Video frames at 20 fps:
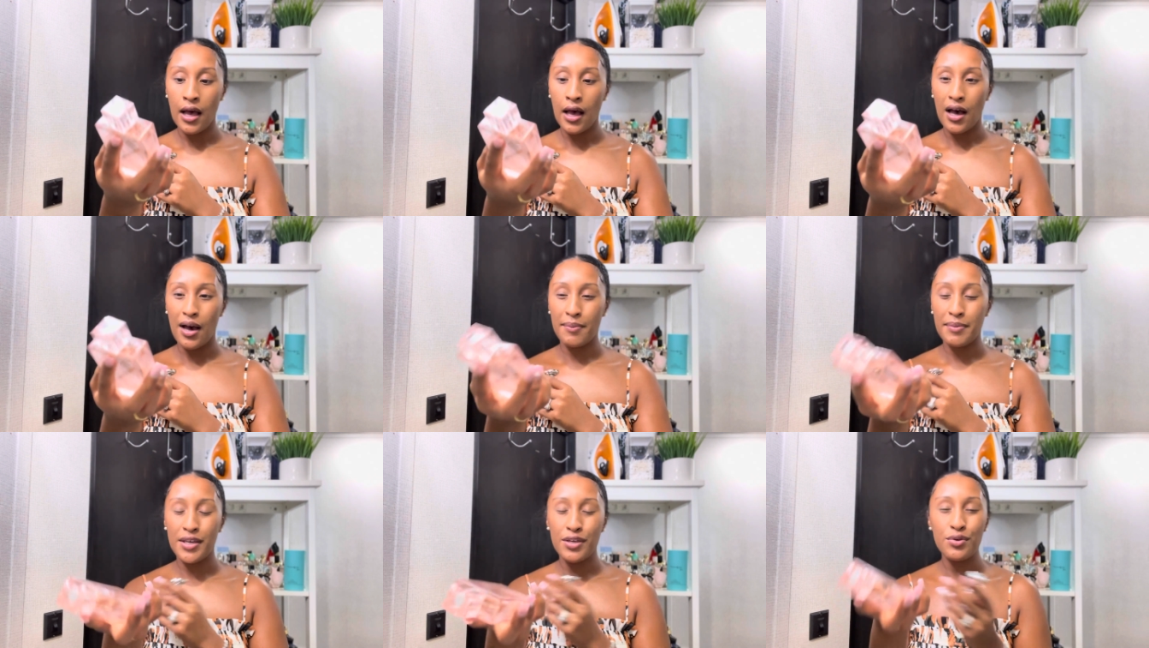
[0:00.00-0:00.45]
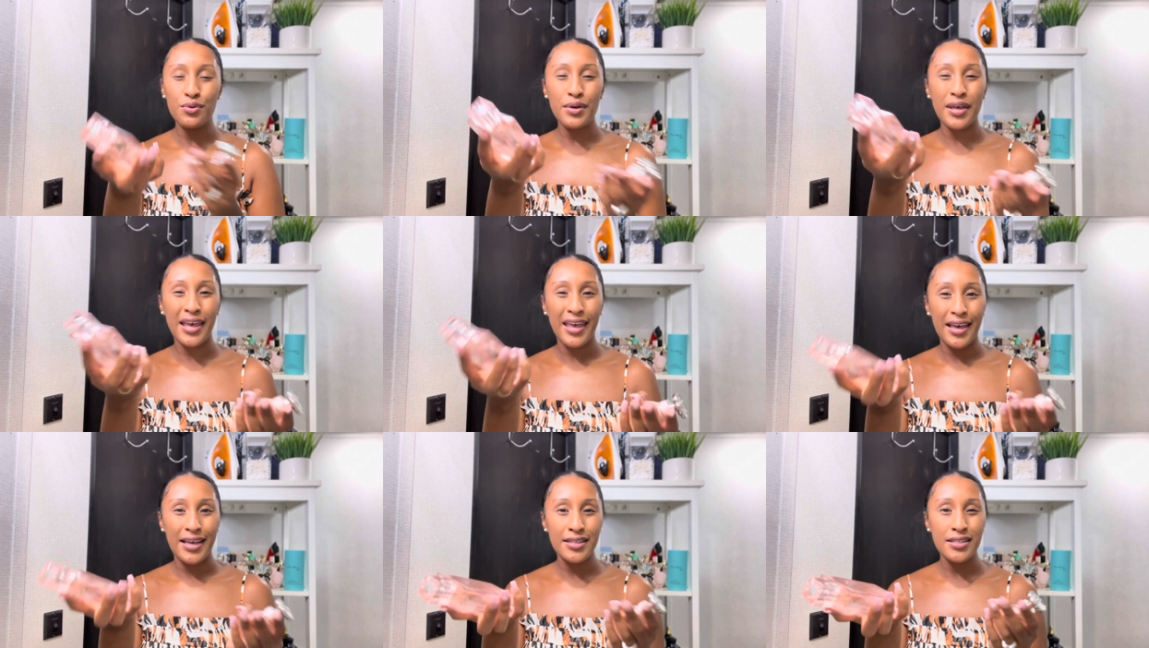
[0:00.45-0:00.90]
I mean, you
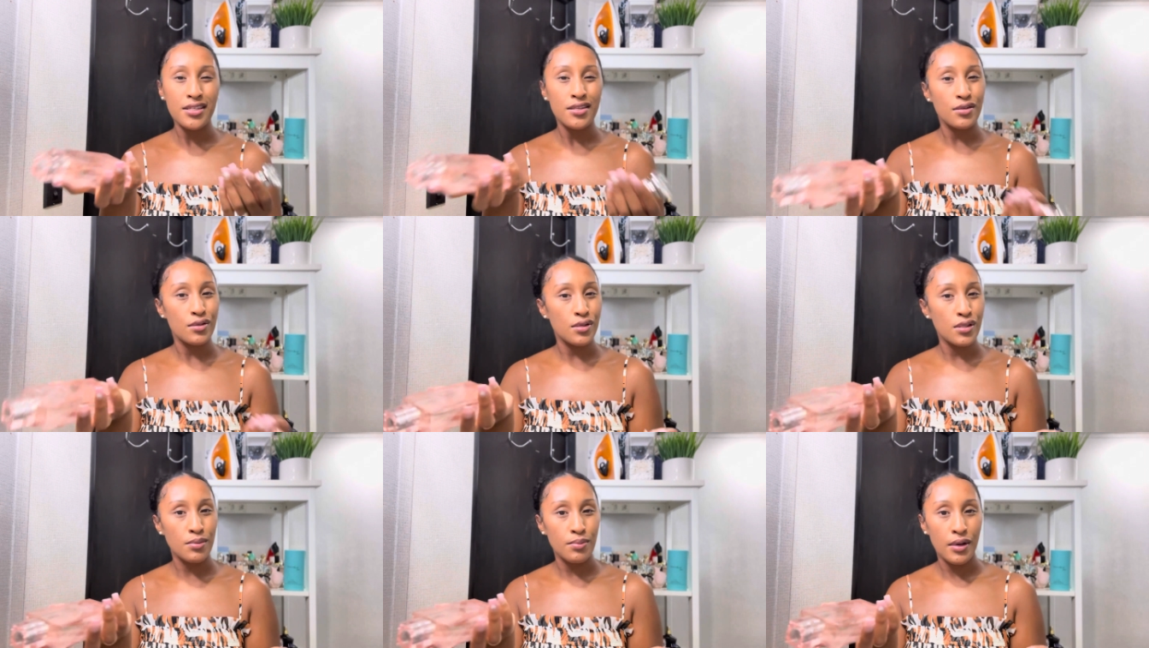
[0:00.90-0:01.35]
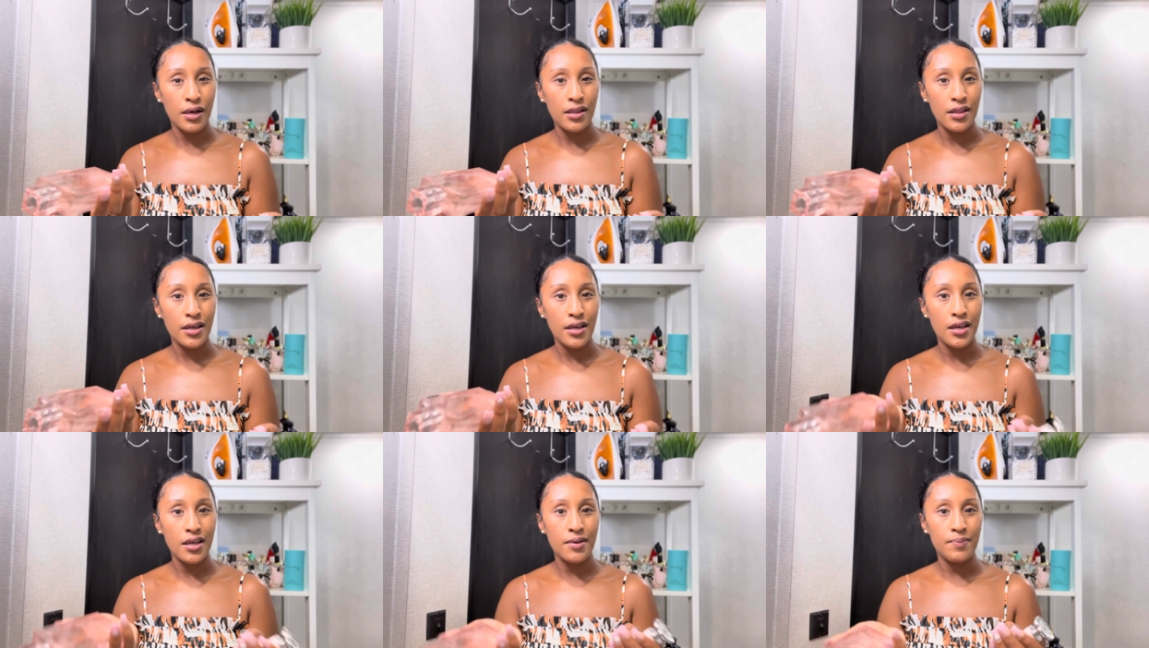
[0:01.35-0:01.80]
can still smell
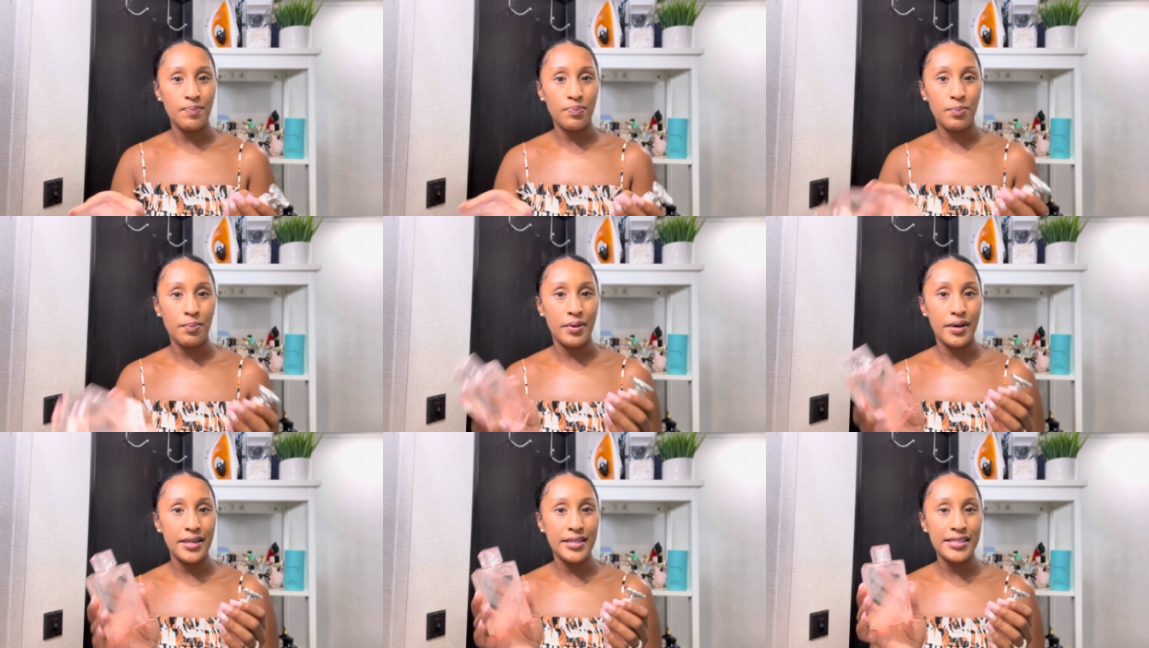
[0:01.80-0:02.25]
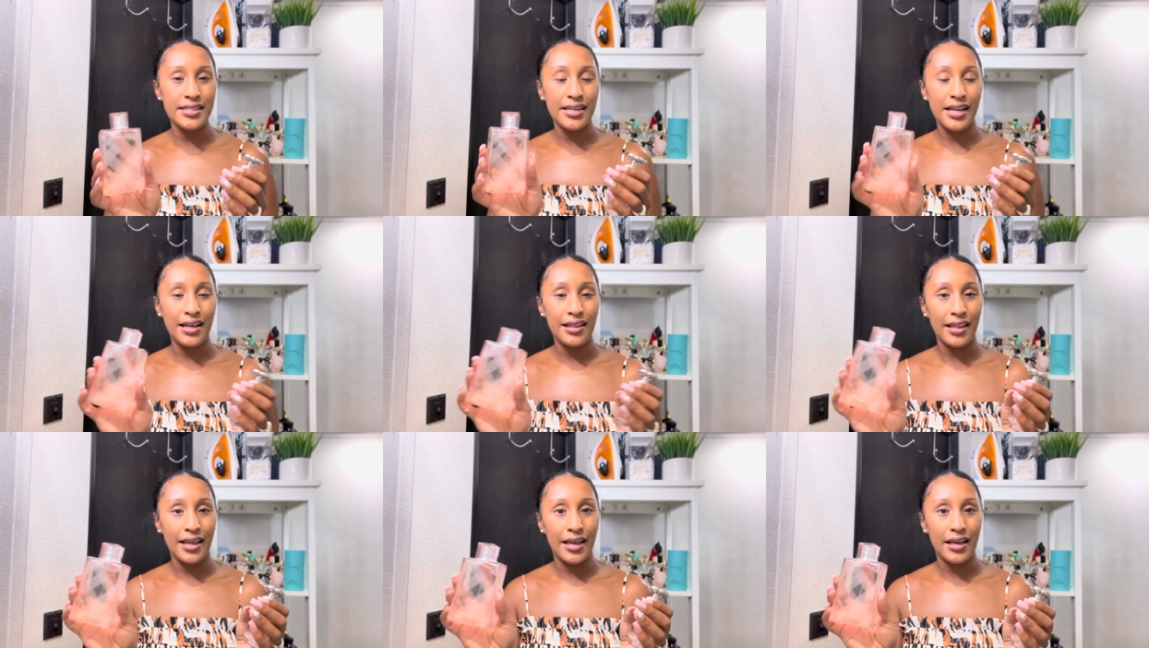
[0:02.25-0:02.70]
it, but it's
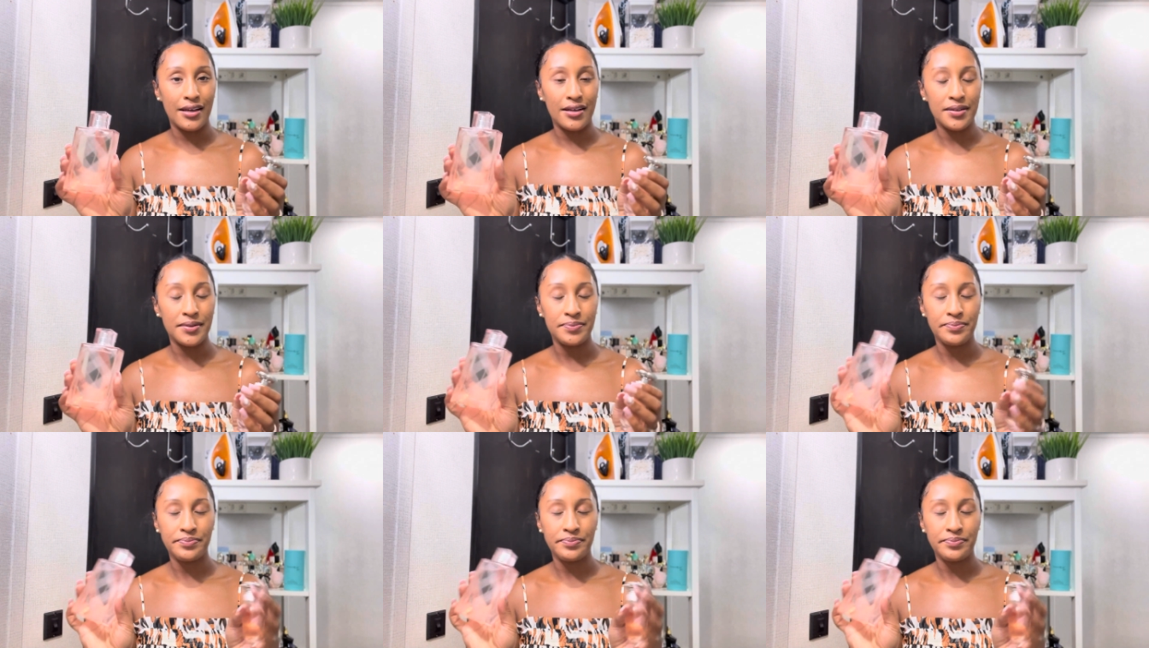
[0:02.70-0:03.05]
not like,